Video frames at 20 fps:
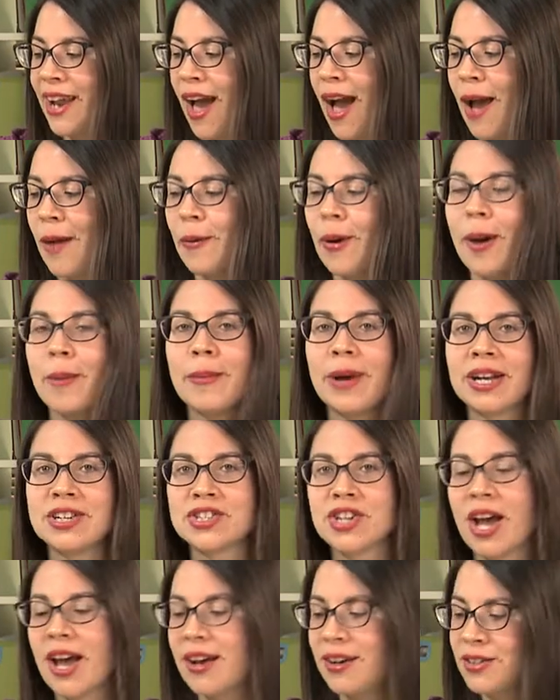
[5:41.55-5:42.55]
I want my
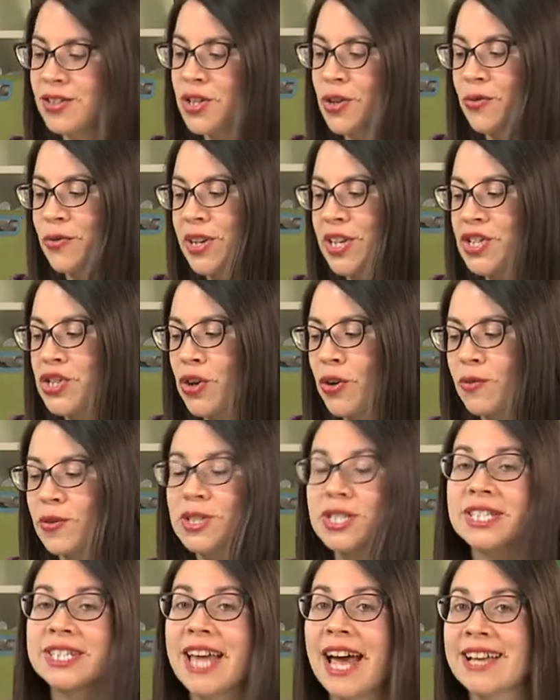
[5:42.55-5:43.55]
child to reach over
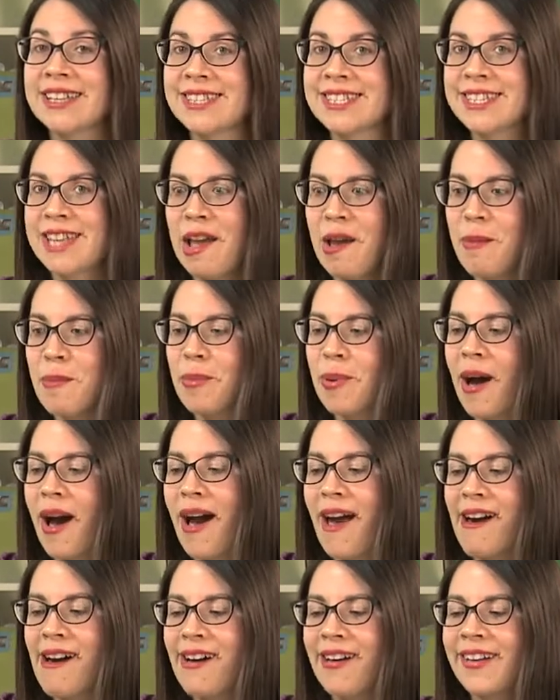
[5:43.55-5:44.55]
to that same
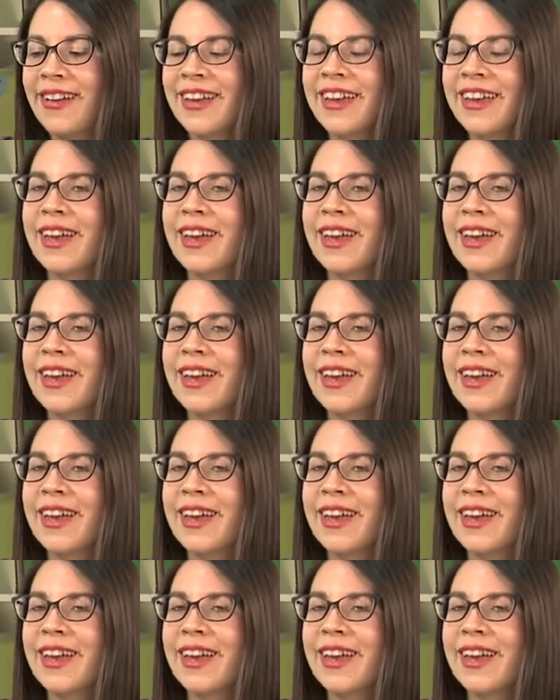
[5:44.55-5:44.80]
pile